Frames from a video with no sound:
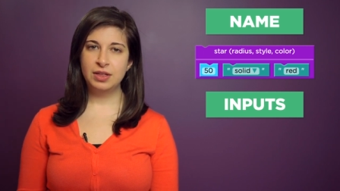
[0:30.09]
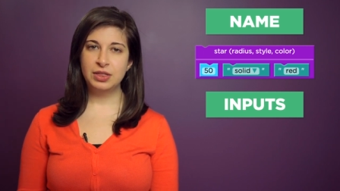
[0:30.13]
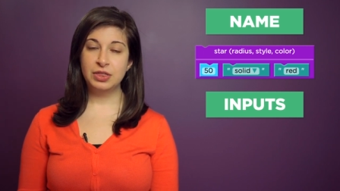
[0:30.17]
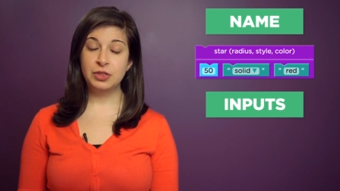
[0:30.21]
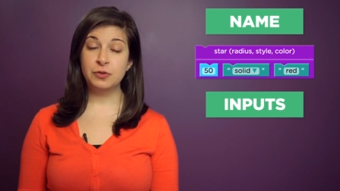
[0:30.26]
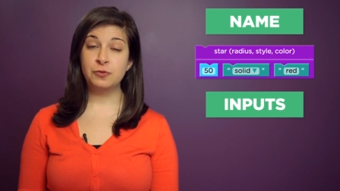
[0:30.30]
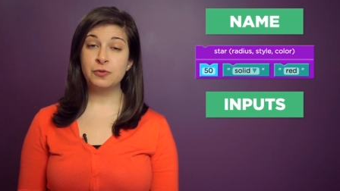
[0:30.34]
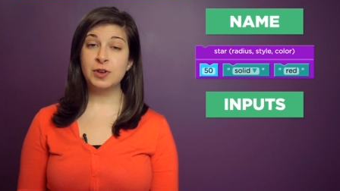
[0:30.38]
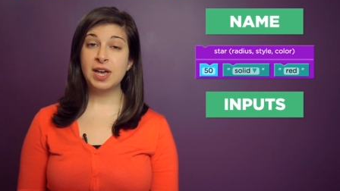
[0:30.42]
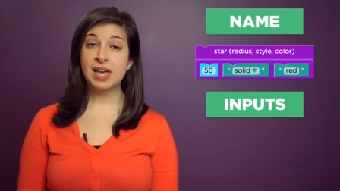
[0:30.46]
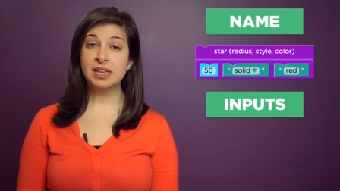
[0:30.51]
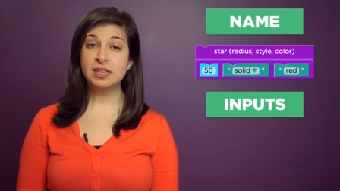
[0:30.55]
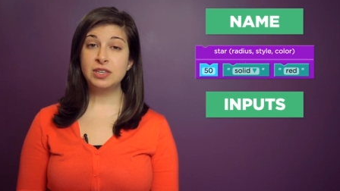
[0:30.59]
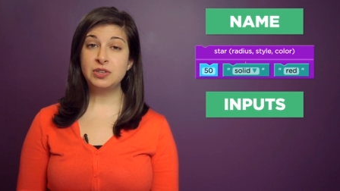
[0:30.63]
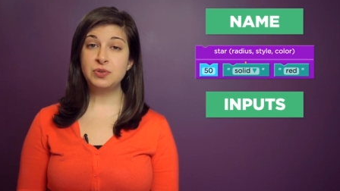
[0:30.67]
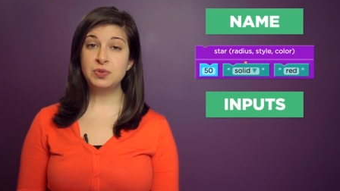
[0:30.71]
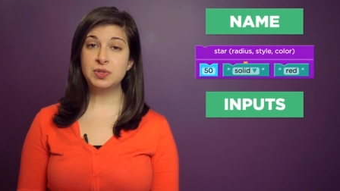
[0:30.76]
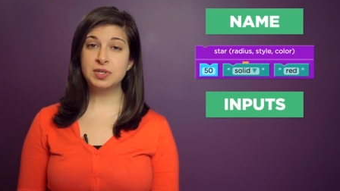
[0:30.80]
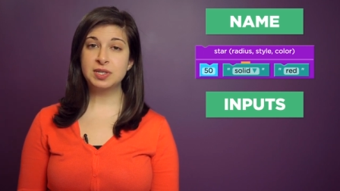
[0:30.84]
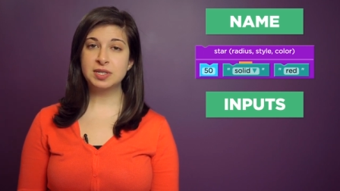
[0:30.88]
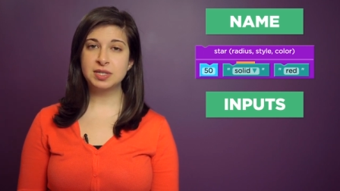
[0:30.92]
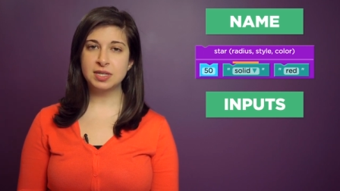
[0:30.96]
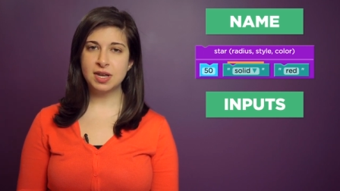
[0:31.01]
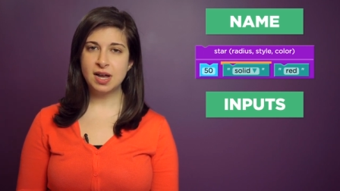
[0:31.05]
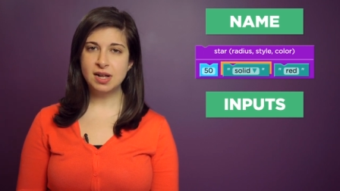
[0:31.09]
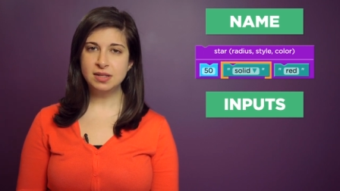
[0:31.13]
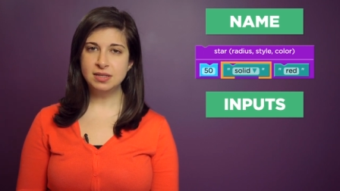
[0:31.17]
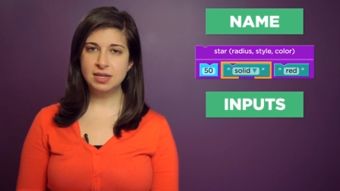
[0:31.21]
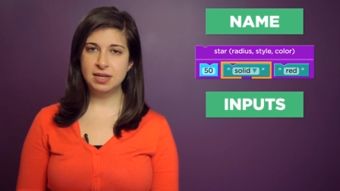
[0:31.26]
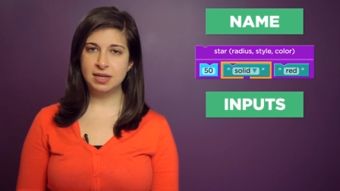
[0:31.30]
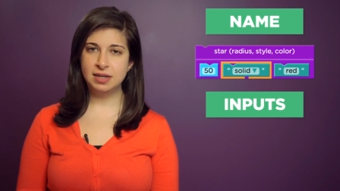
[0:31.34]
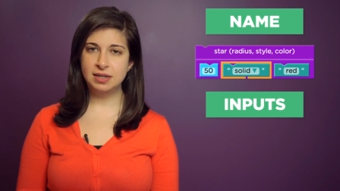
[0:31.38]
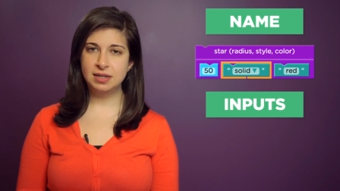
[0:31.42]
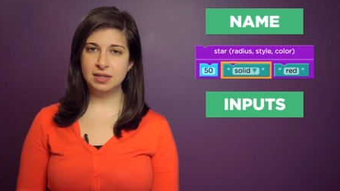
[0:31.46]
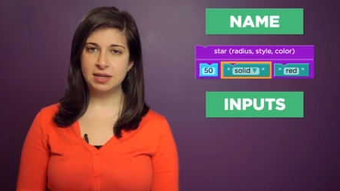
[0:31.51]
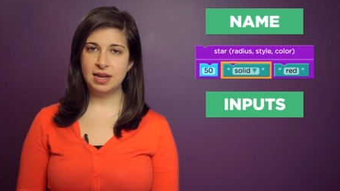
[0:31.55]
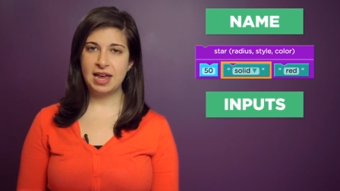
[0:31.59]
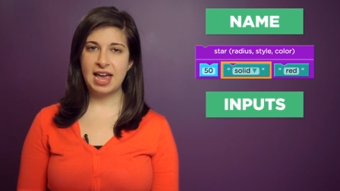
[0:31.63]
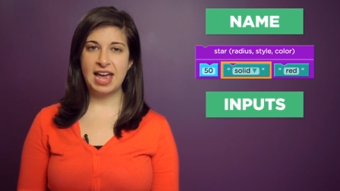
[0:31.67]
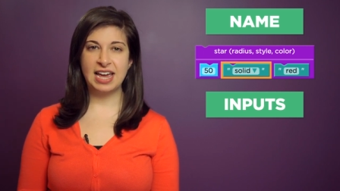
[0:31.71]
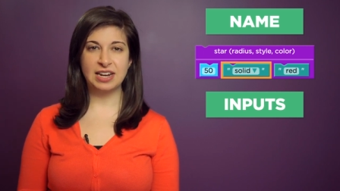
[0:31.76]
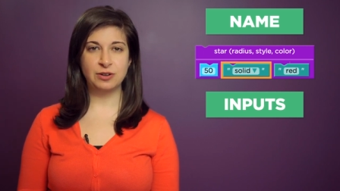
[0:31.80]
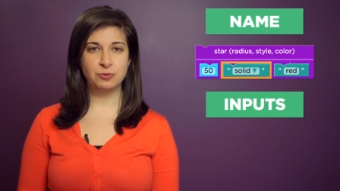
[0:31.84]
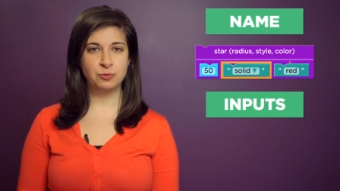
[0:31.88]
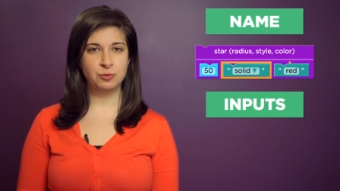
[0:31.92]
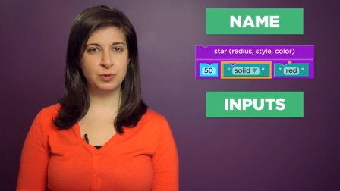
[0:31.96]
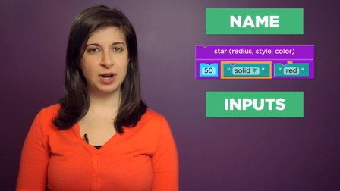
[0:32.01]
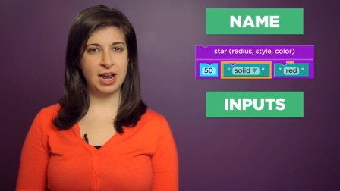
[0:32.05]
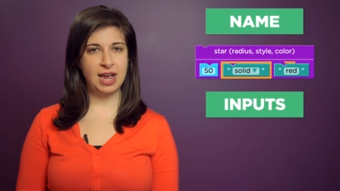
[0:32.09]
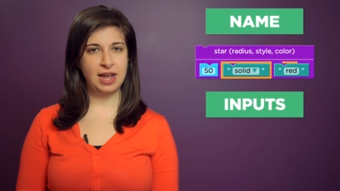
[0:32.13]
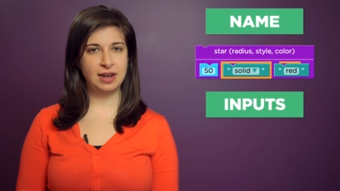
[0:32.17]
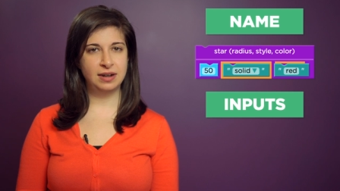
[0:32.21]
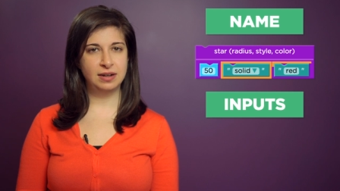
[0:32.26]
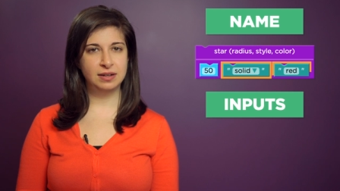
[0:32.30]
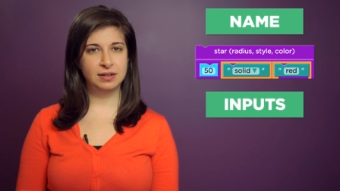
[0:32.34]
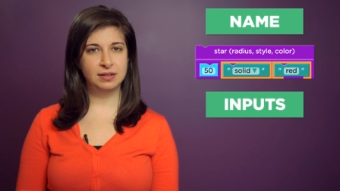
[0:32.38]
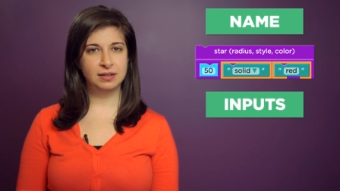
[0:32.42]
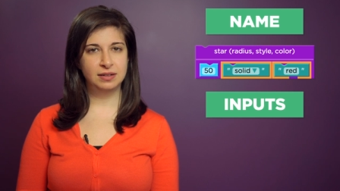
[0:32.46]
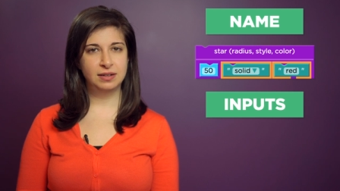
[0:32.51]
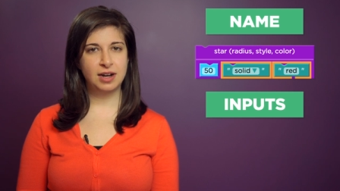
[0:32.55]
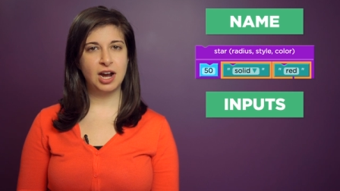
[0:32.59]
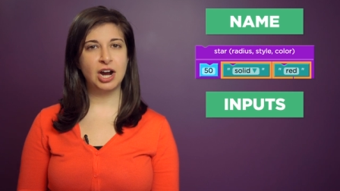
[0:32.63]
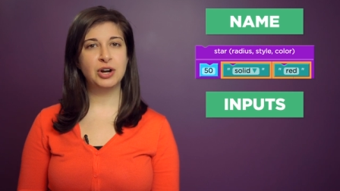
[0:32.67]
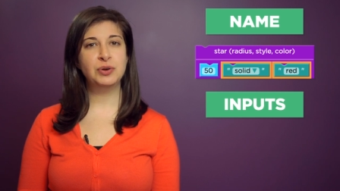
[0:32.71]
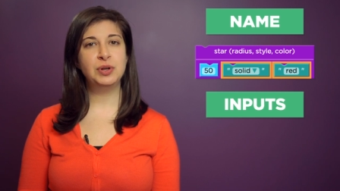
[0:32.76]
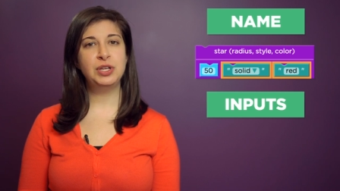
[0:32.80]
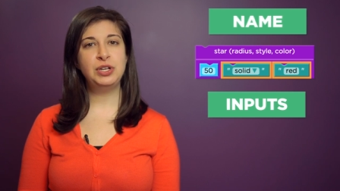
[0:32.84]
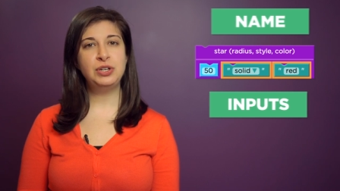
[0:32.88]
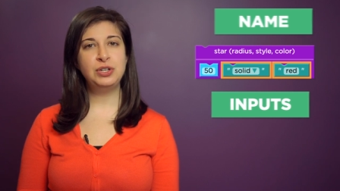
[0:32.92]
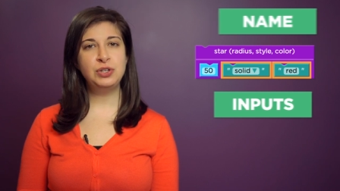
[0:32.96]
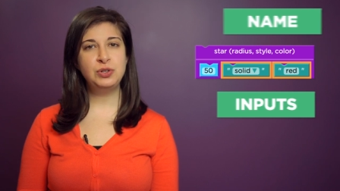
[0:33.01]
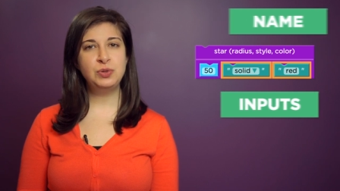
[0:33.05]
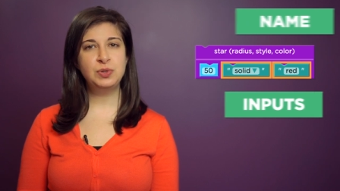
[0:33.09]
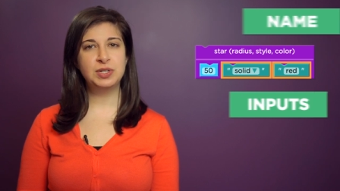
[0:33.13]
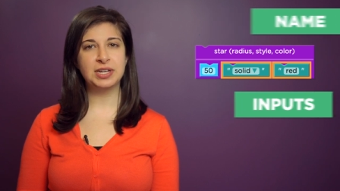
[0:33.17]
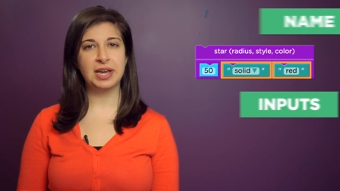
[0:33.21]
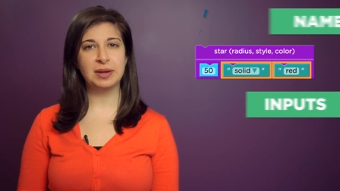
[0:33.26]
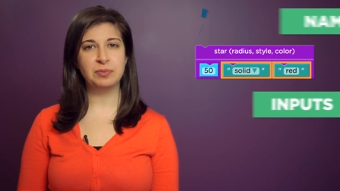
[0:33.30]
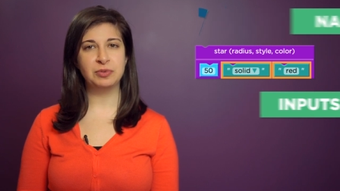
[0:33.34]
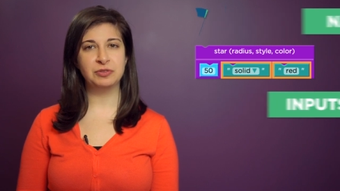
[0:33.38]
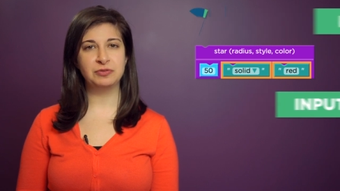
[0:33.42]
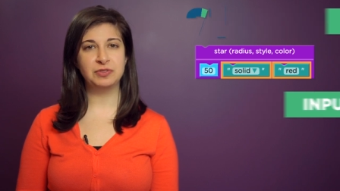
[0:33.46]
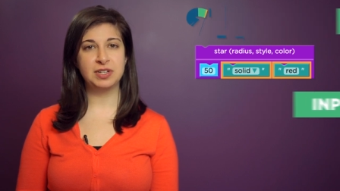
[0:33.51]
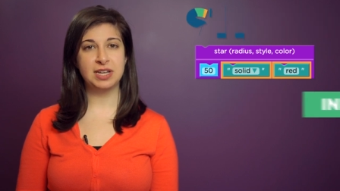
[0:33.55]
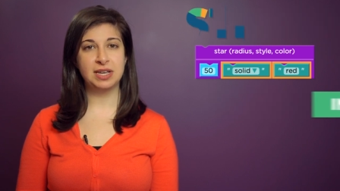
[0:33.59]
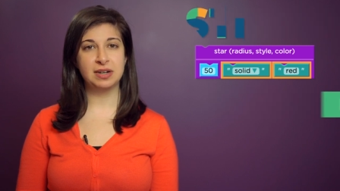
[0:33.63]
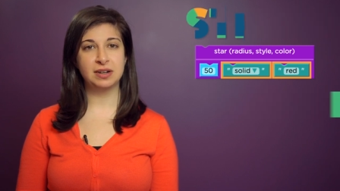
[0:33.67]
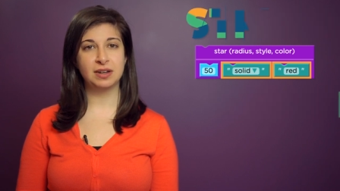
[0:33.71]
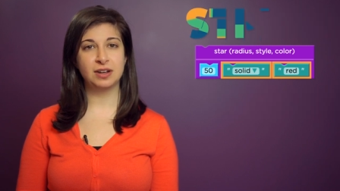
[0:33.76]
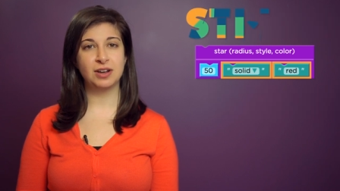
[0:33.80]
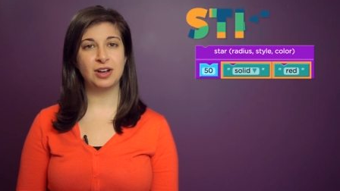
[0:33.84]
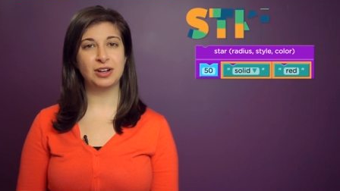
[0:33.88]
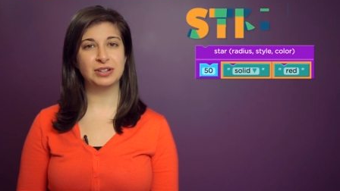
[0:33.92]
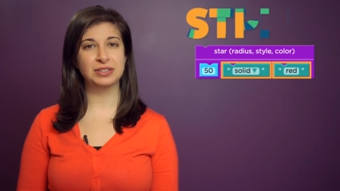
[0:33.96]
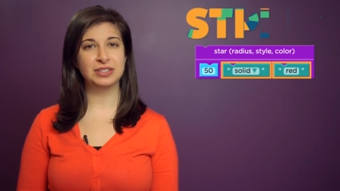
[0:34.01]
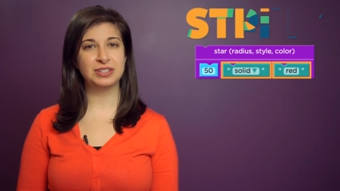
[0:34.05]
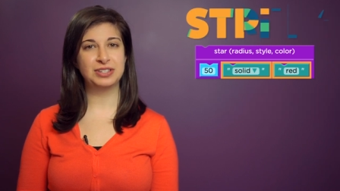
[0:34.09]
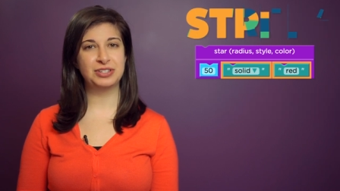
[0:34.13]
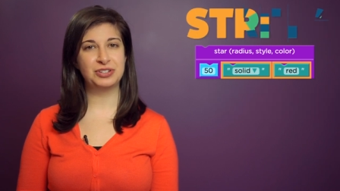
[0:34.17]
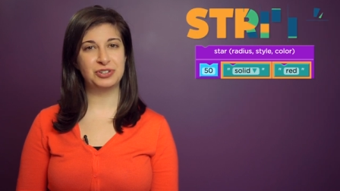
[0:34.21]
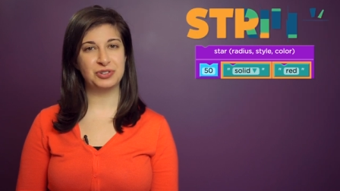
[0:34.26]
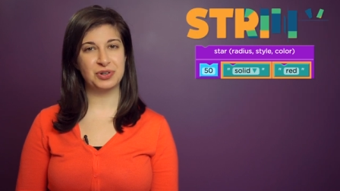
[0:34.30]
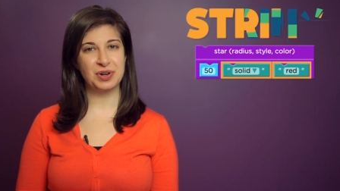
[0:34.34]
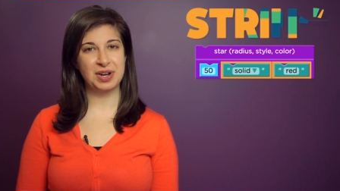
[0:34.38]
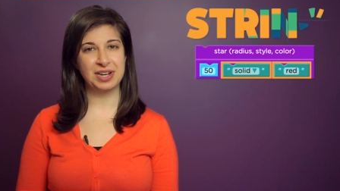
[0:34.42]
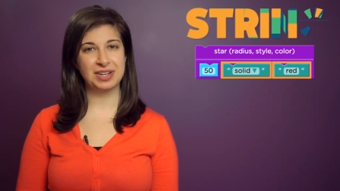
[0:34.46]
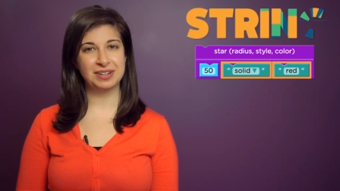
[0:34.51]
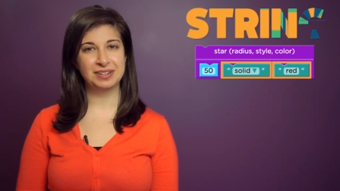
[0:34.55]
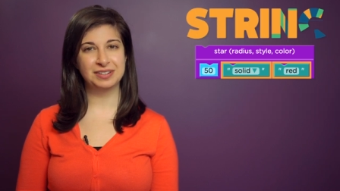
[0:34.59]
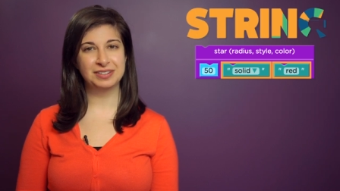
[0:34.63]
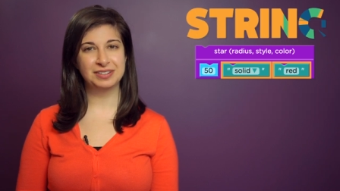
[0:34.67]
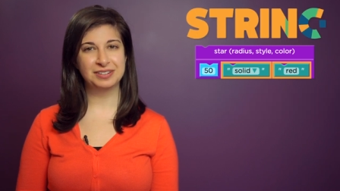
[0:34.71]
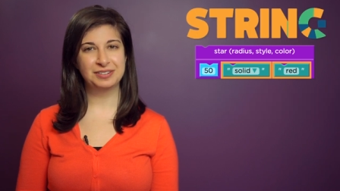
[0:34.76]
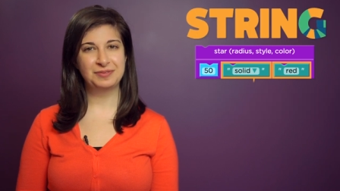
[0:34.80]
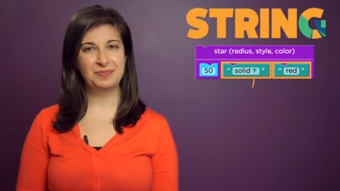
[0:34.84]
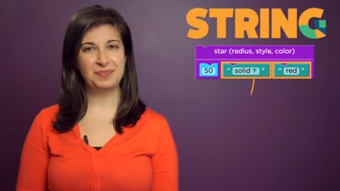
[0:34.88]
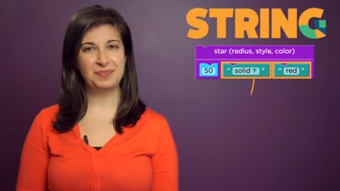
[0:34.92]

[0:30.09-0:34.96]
The values solid and red are a new type of data called string.